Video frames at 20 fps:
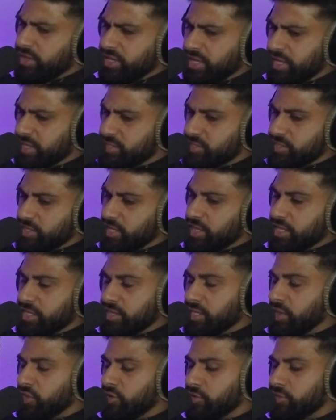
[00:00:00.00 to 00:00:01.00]
I think
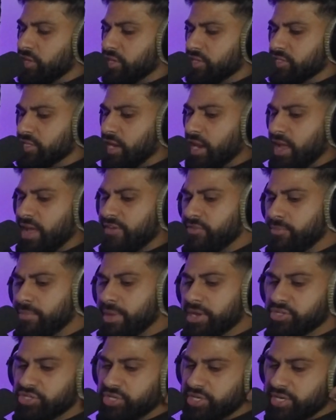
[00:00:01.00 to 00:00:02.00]
the other things that I haven't
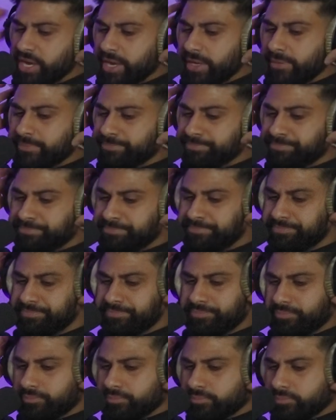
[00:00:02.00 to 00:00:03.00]
mentioned yet
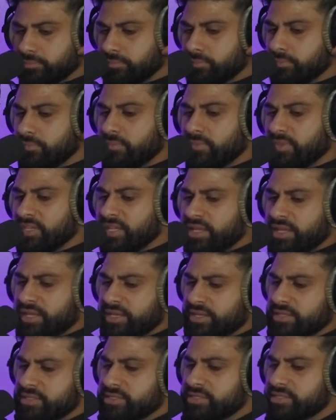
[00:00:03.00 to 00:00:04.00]

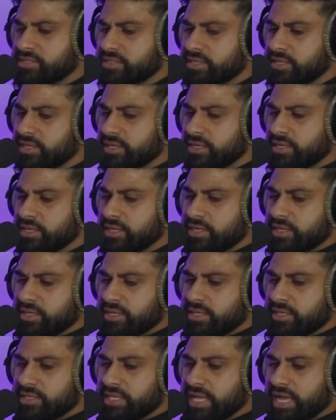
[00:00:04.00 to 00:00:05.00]
is
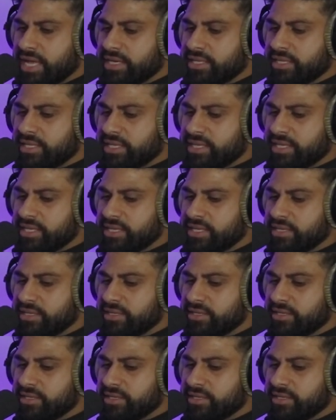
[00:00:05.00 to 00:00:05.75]
that the